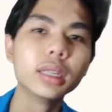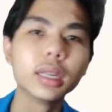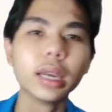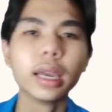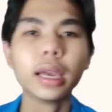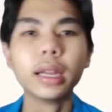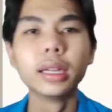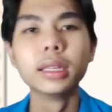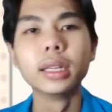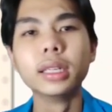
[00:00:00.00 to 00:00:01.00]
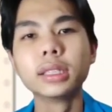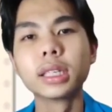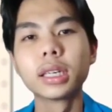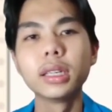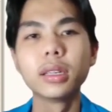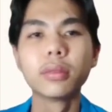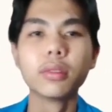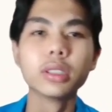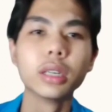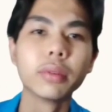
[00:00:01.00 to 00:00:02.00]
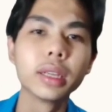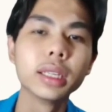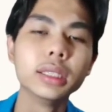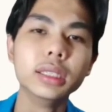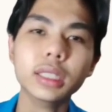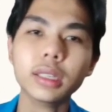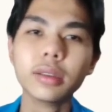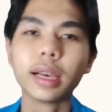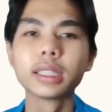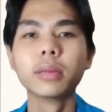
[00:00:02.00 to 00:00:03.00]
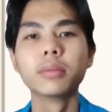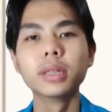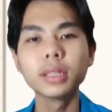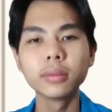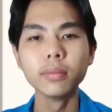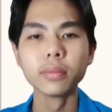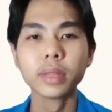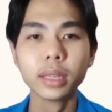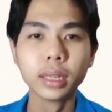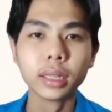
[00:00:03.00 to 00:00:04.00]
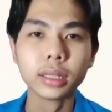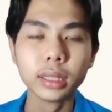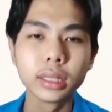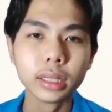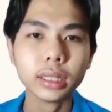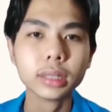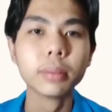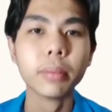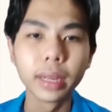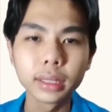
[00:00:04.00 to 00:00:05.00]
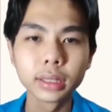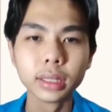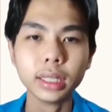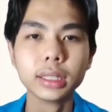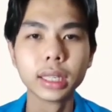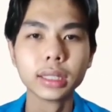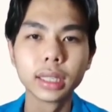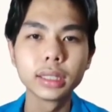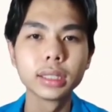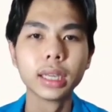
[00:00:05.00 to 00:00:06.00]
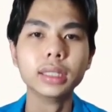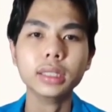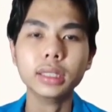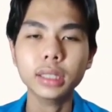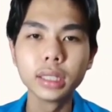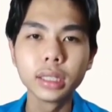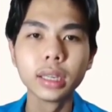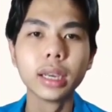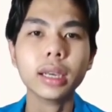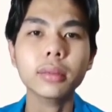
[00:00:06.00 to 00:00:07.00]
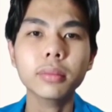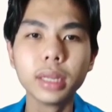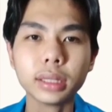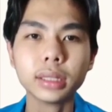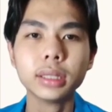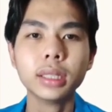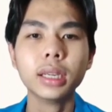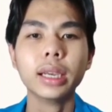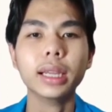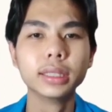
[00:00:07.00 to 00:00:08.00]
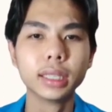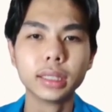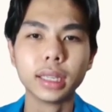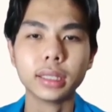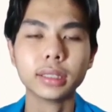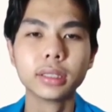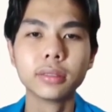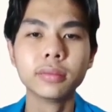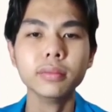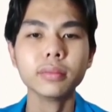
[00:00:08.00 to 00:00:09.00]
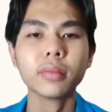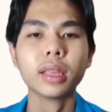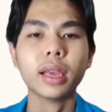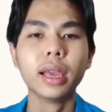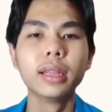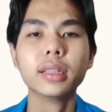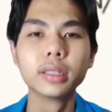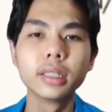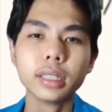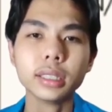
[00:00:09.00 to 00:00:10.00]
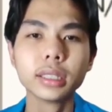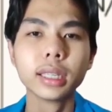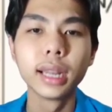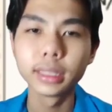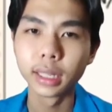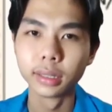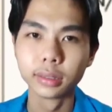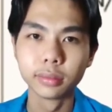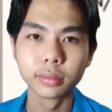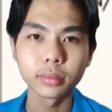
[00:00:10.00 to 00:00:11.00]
the, and in the second, a voice affricate is j. Example, the is match in the sentence and j is bets in sentence. And the third is nasal.